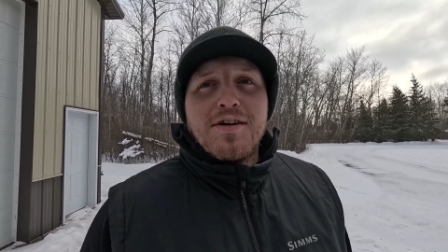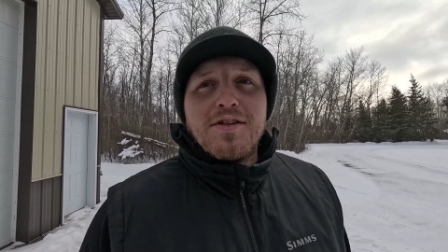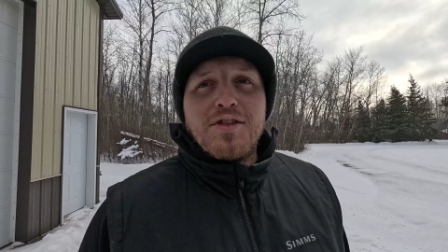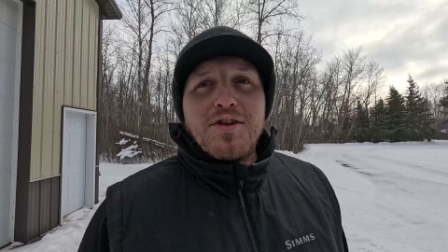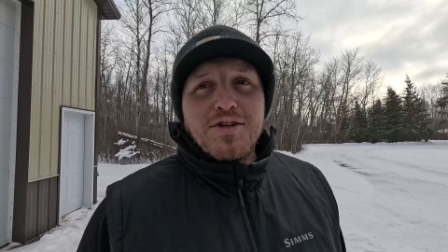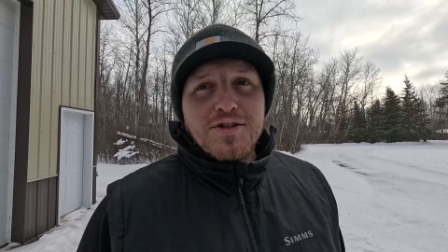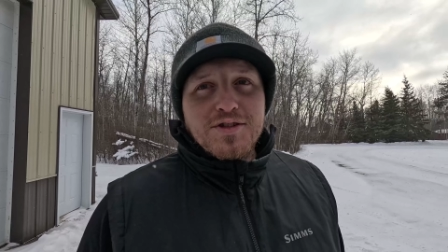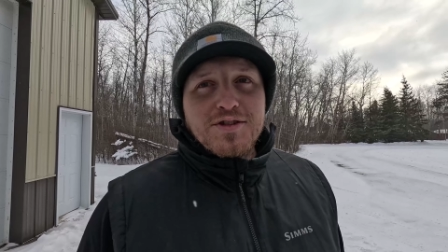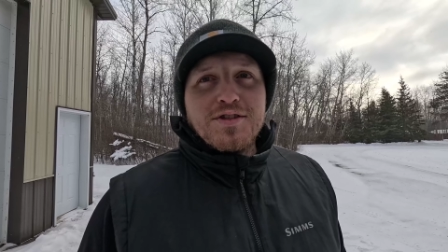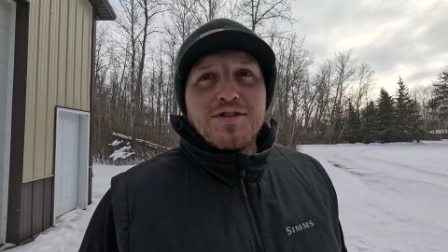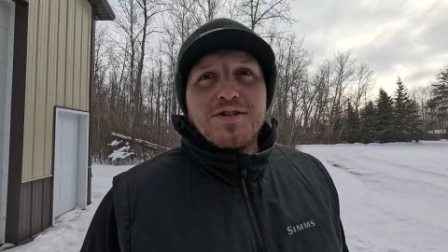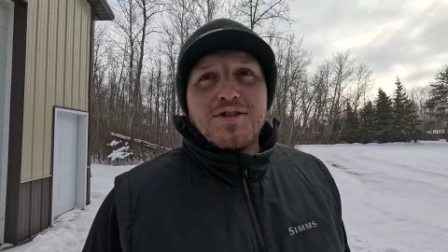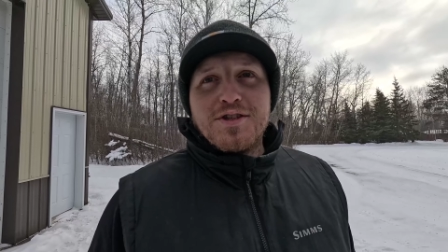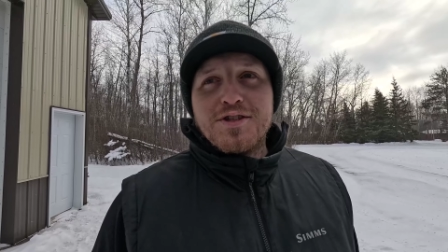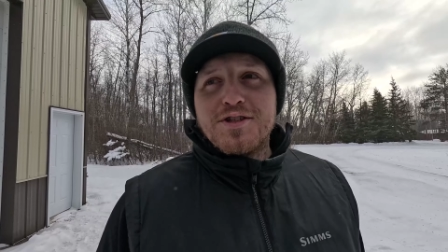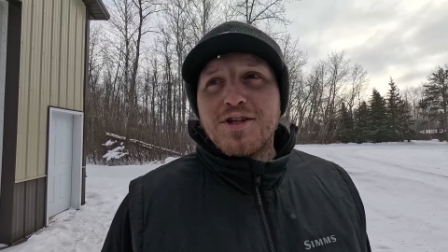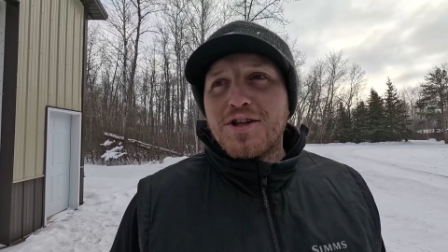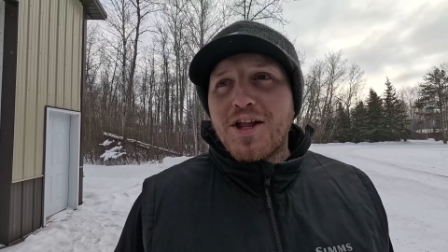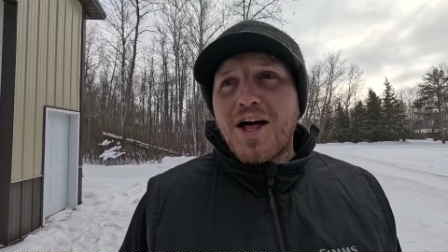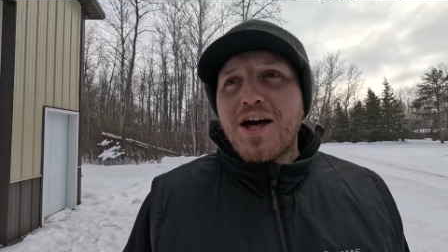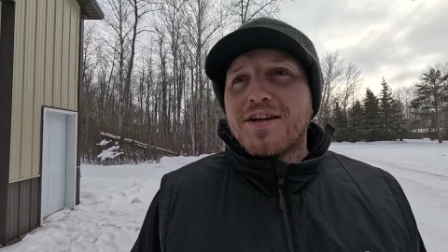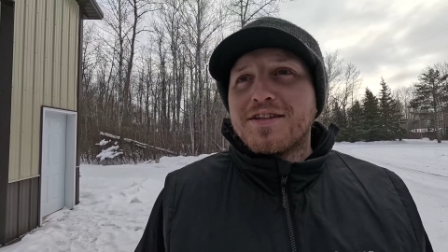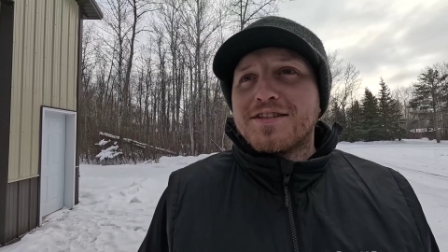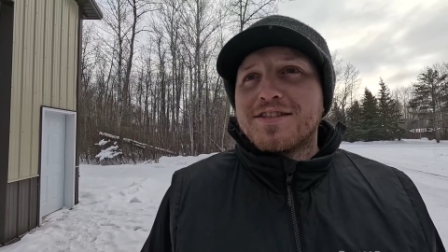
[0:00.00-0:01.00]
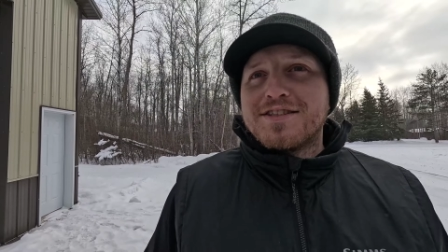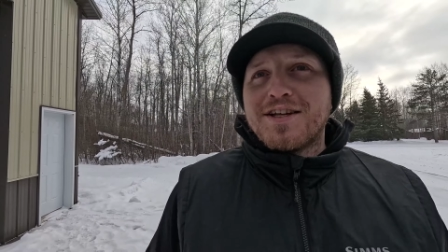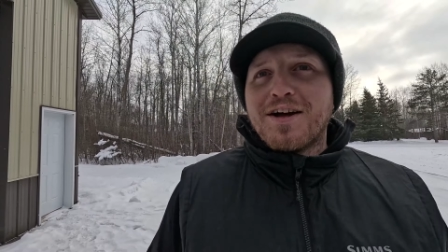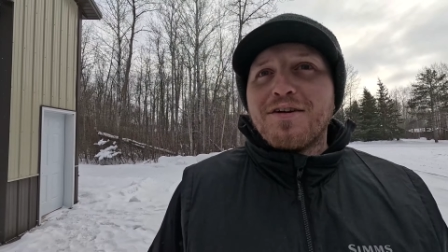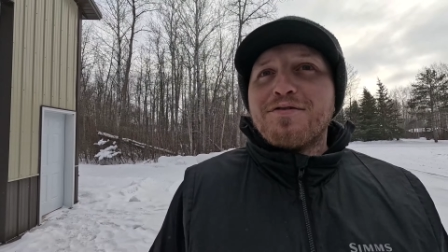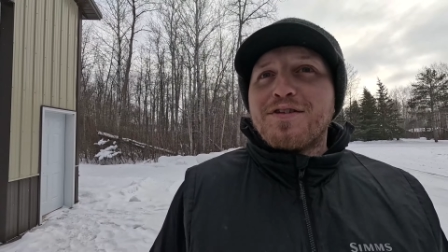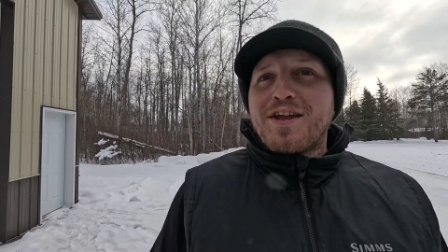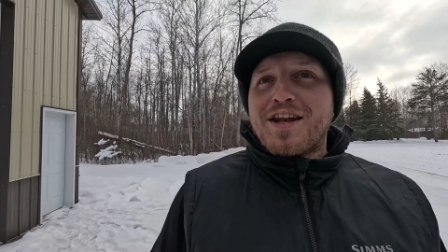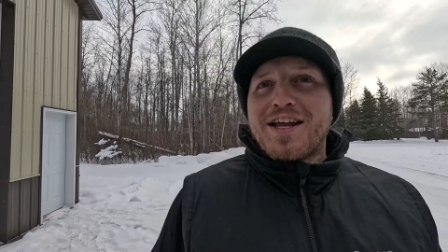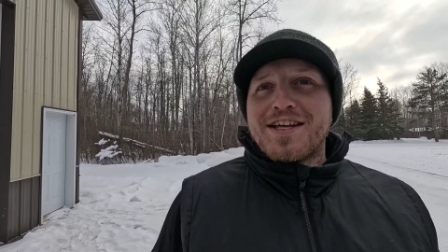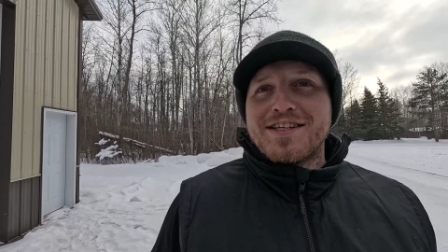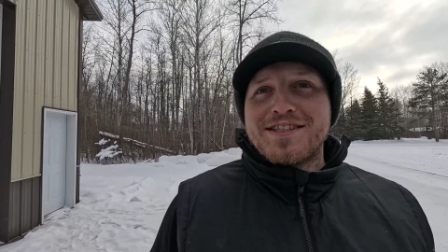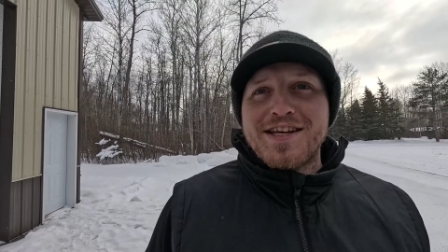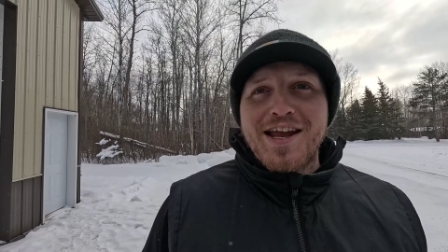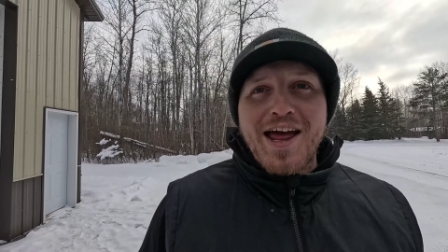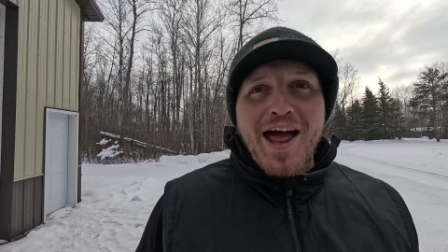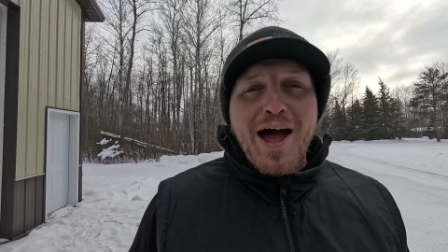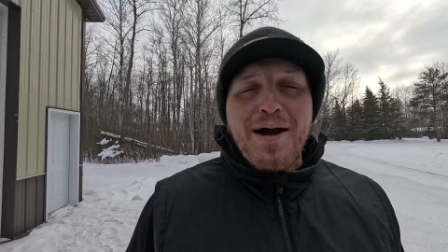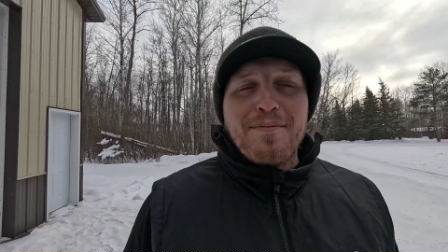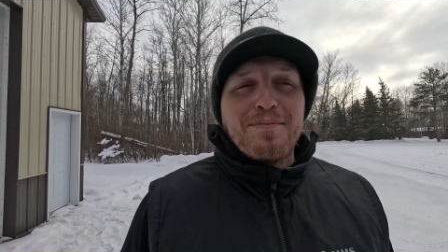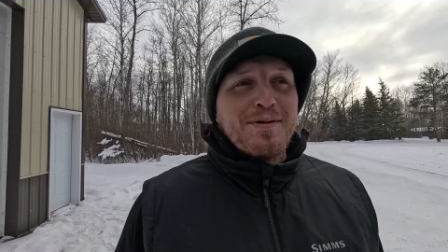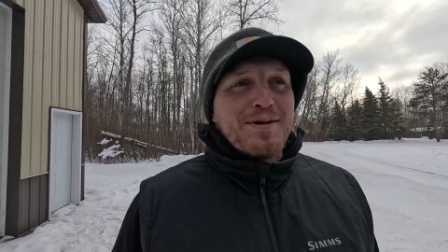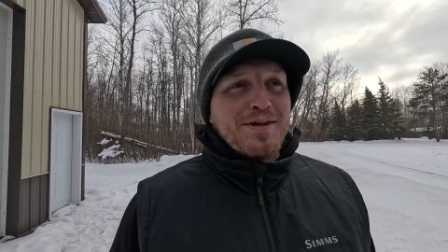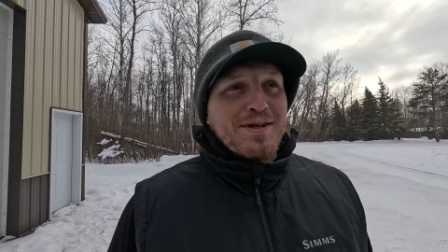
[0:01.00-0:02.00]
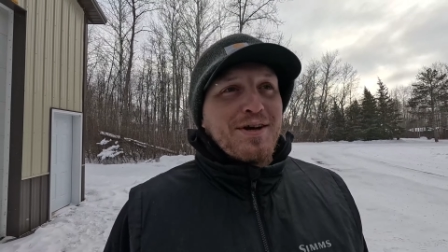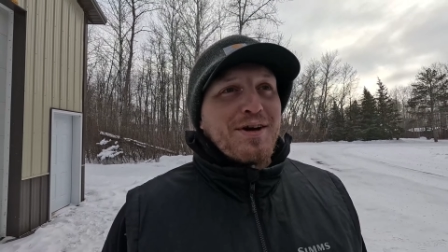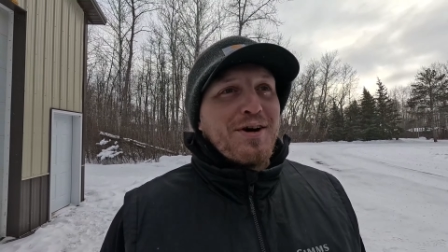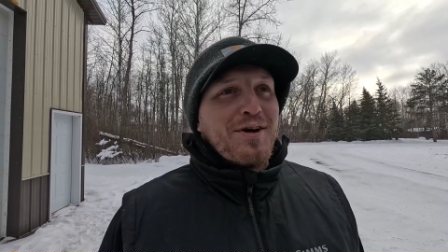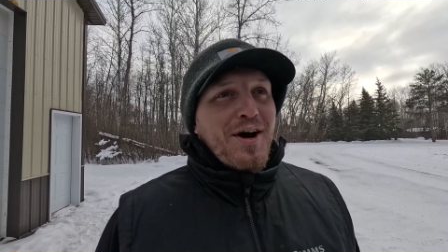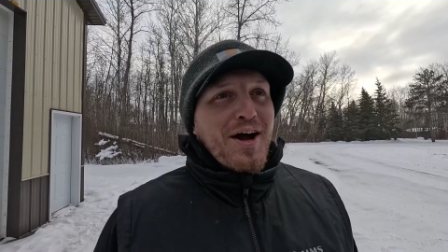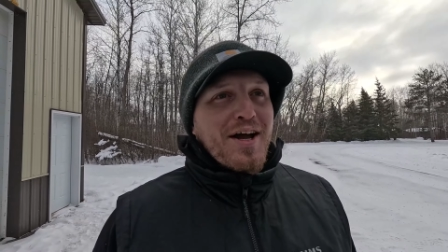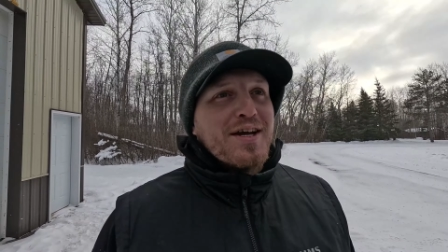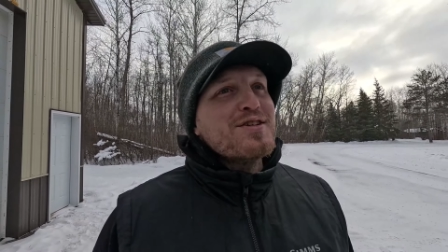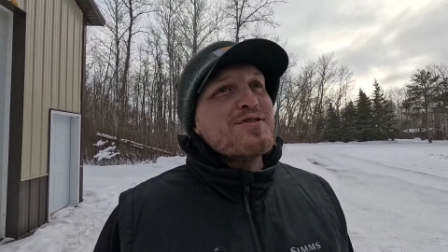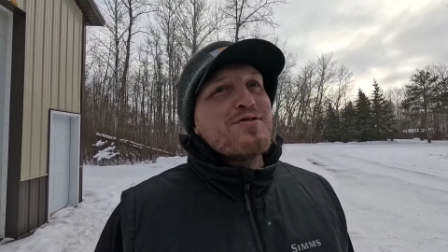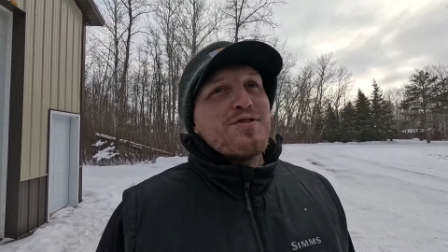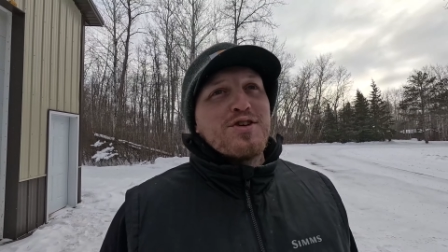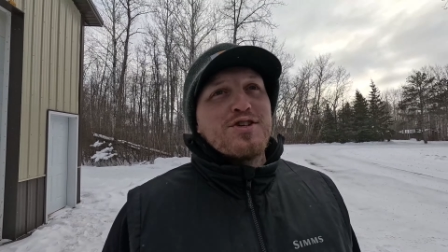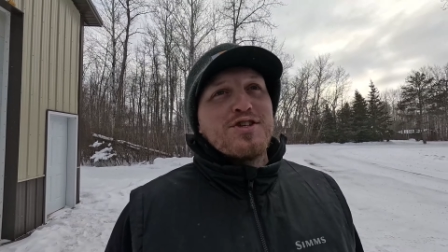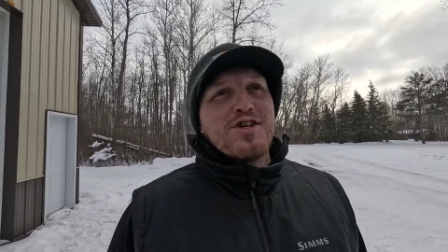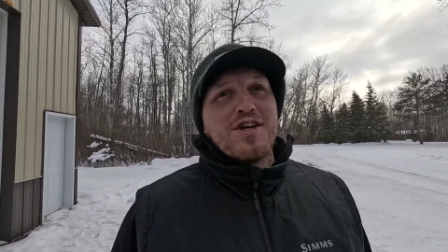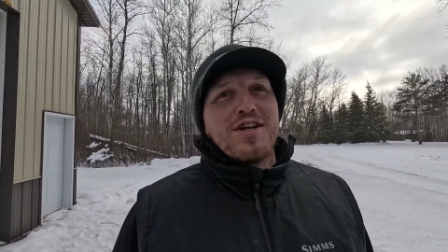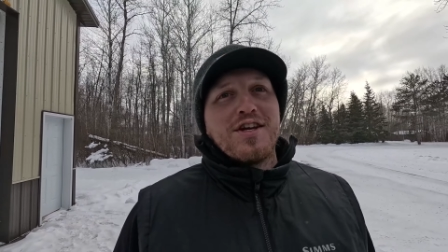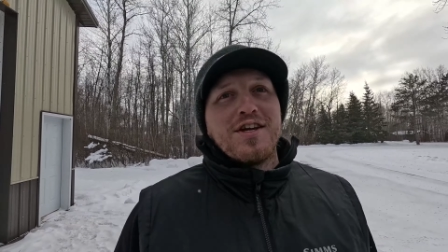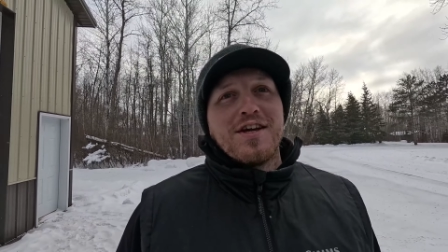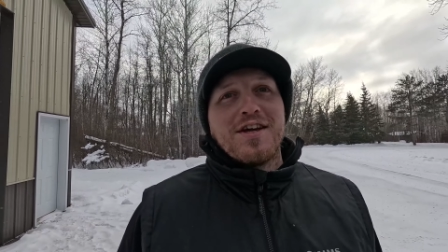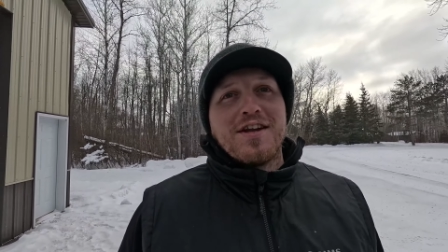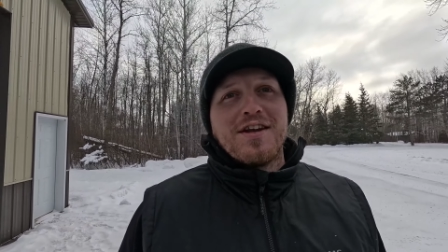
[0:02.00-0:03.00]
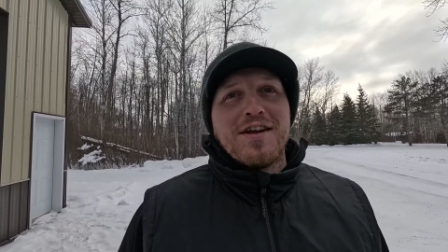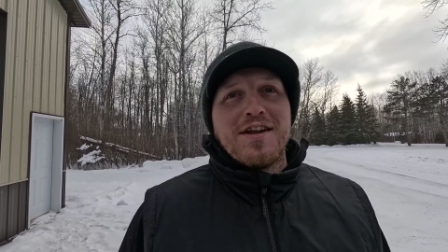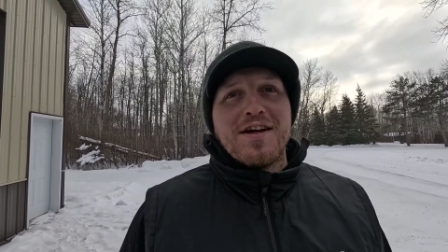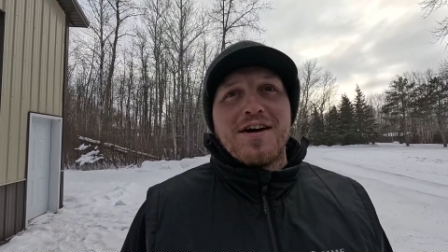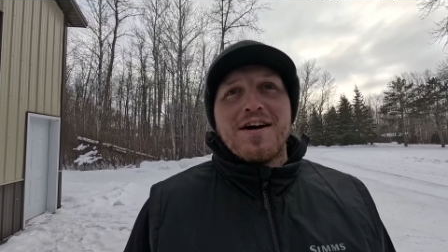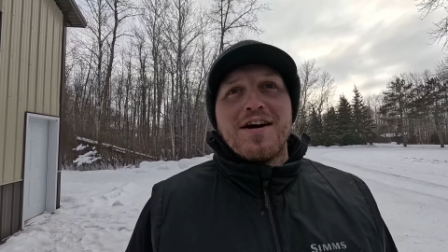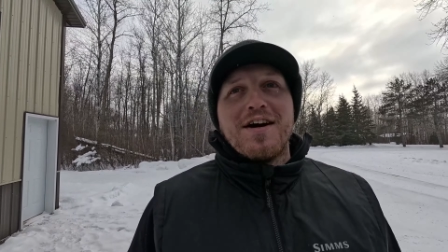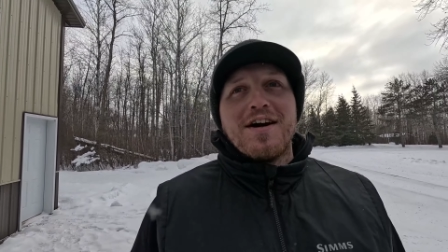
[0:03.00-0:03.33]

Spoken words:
There's a lot of stuff that has to happen to go ice fishing, and